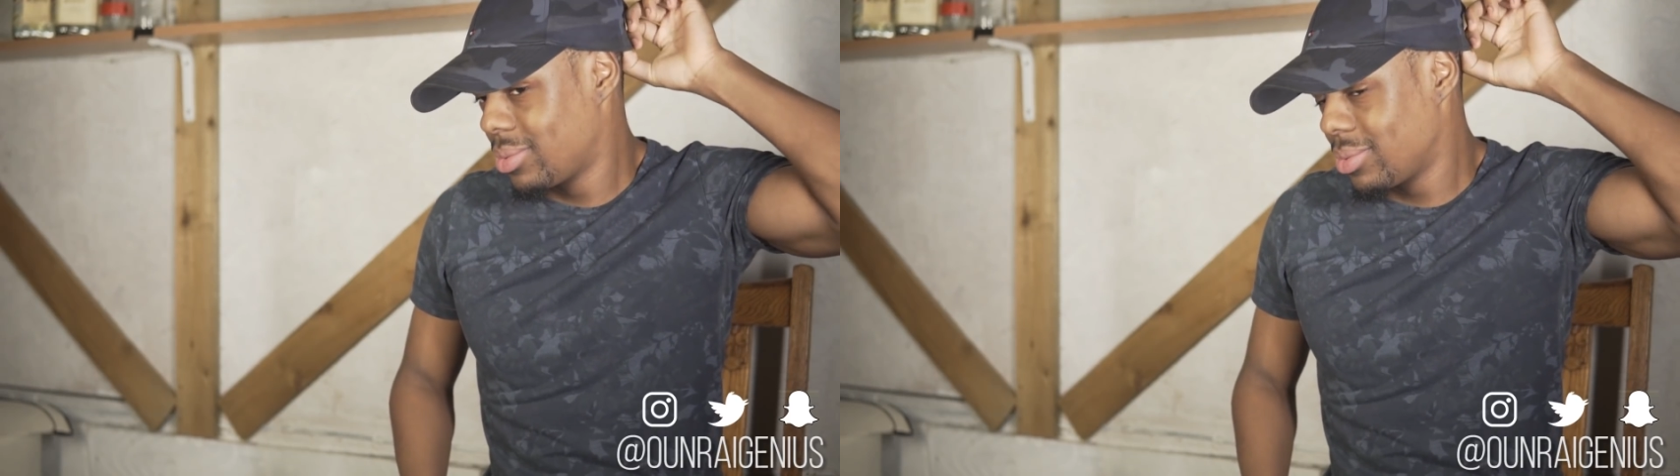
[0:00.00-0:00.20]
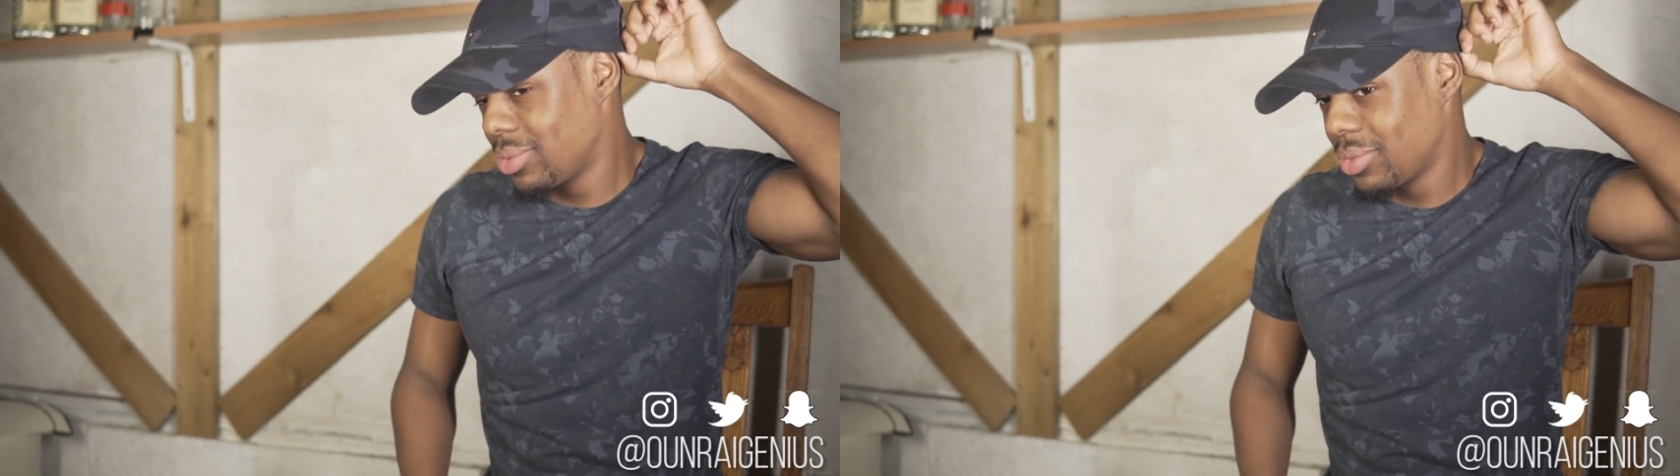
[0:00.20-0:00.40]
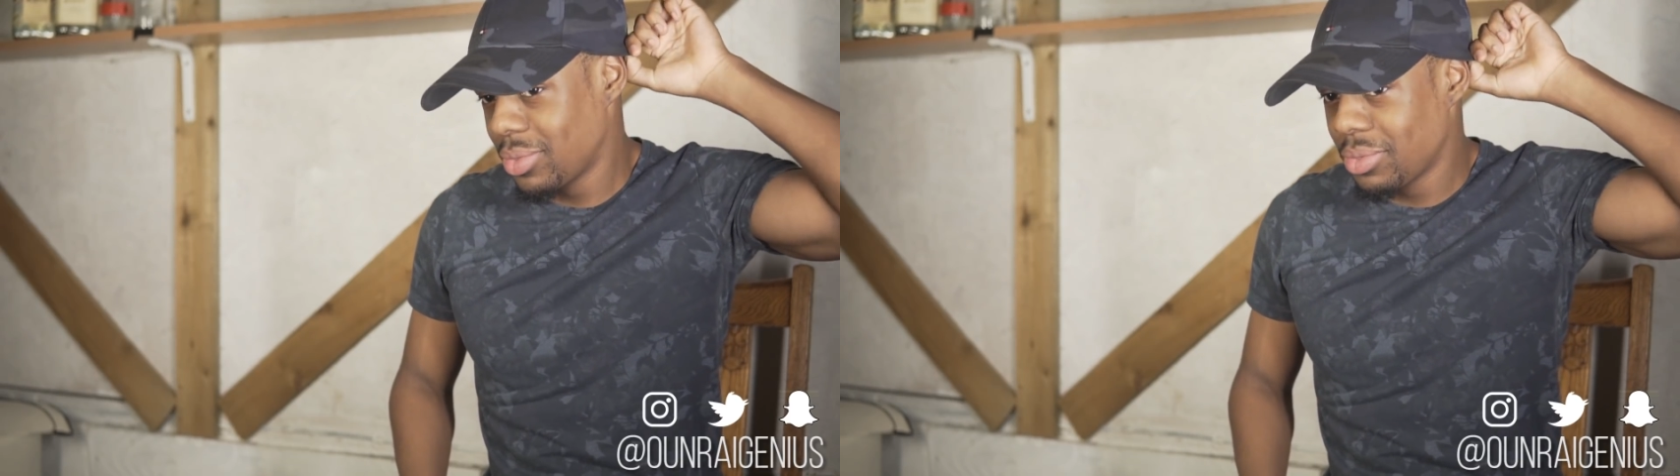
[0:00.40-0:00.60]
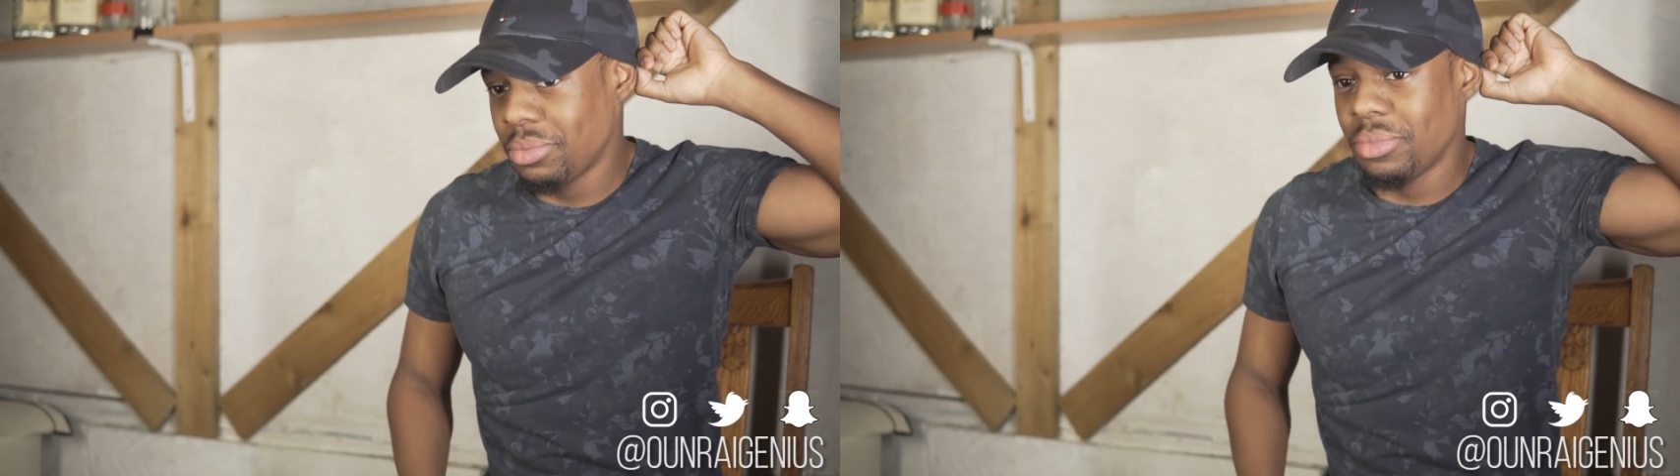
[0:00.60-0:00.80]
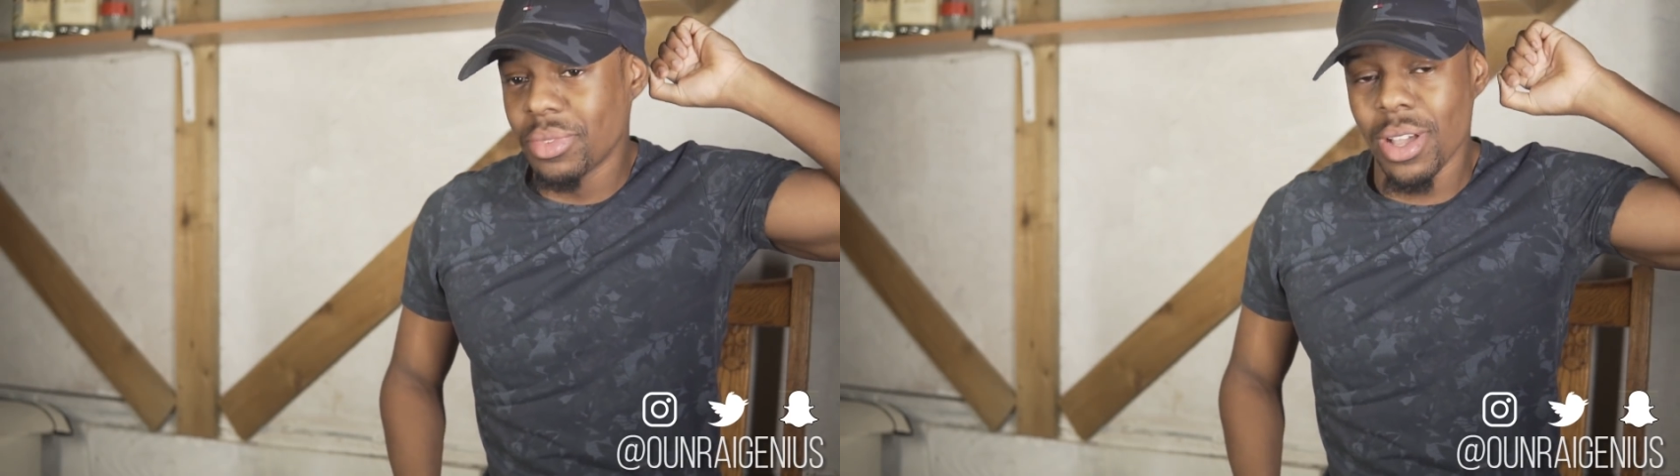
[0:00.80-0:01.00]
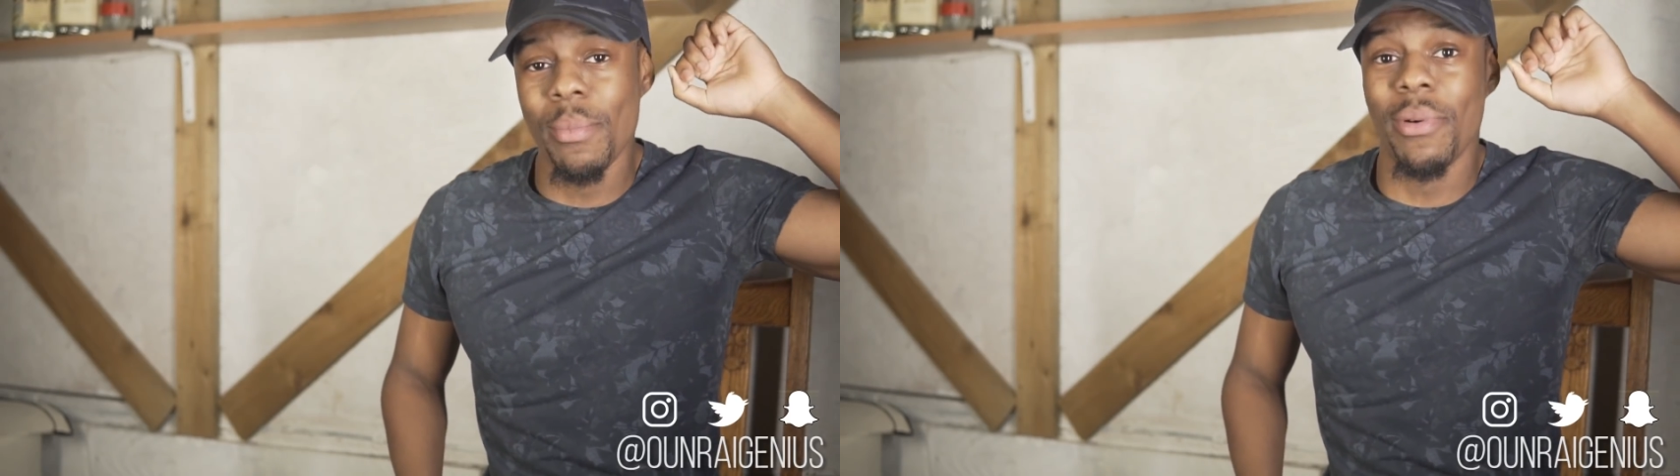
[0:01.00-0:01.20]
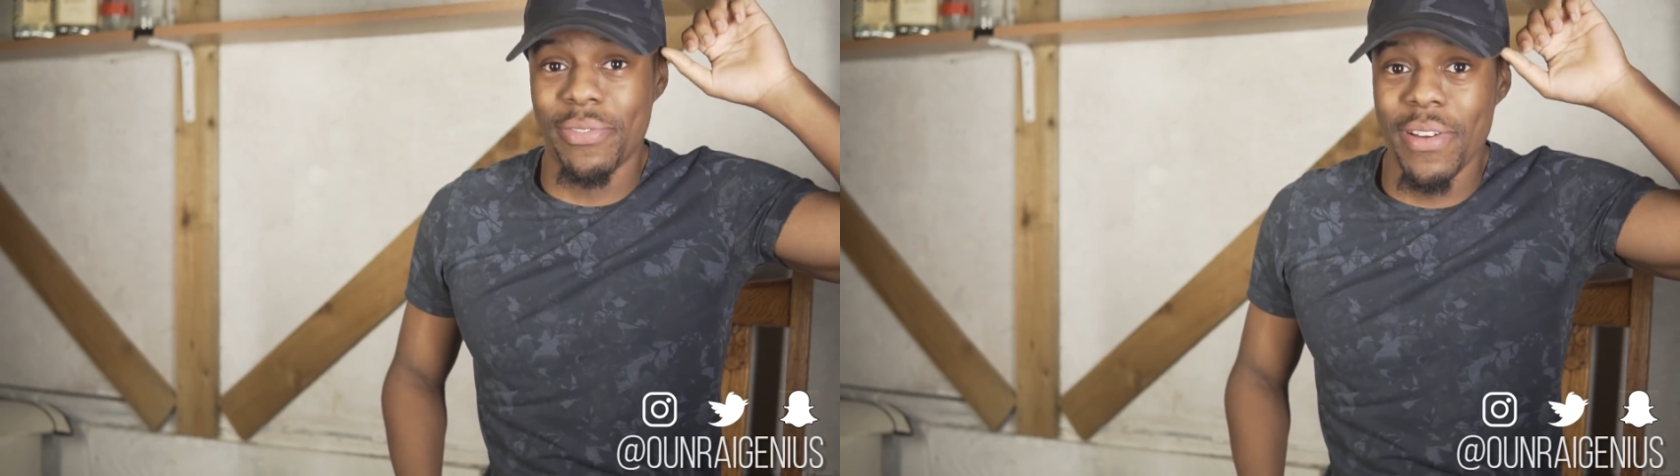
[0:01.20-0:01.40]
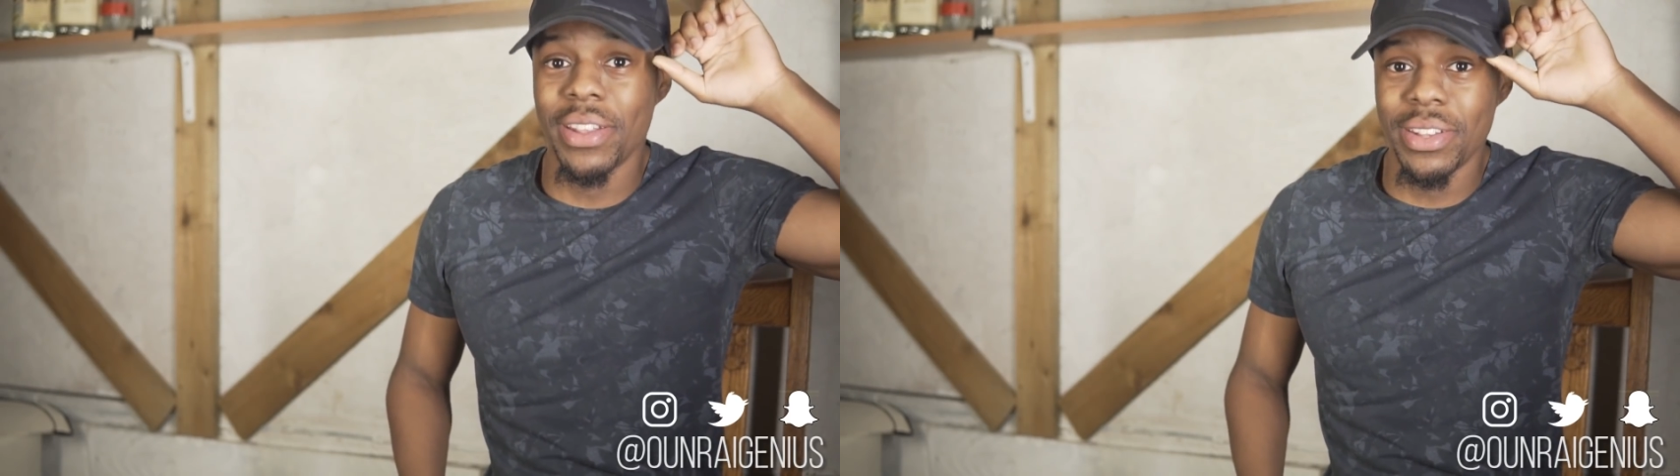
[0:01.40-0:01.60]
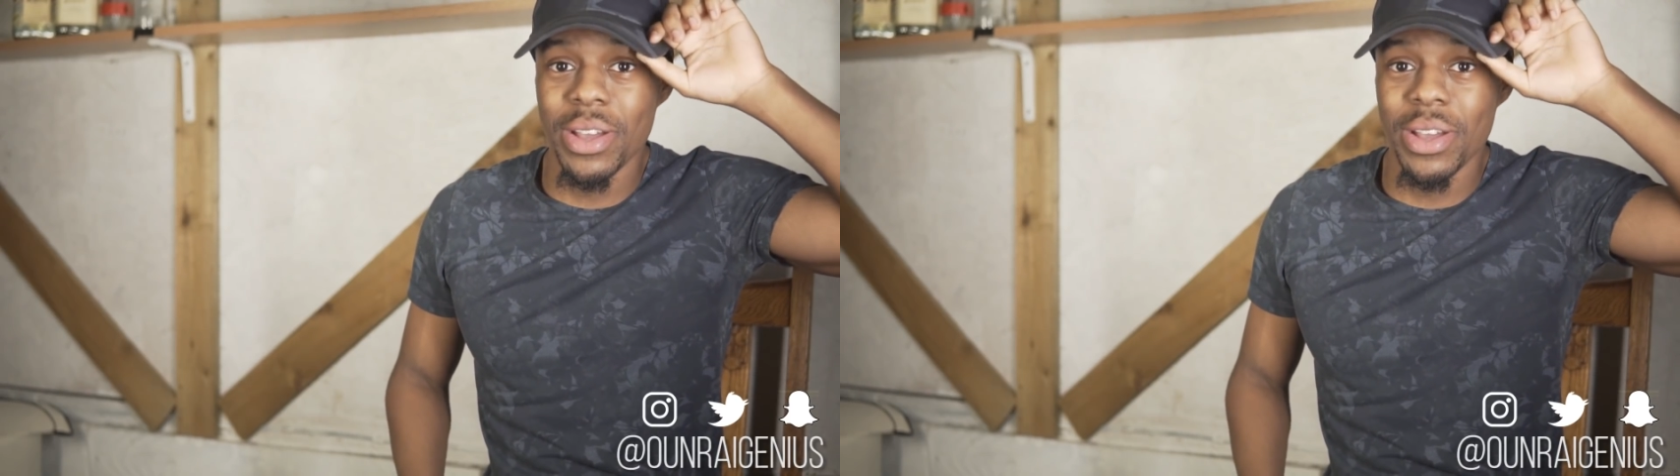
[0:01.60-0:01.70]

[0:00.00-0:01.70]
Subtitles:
I'ma find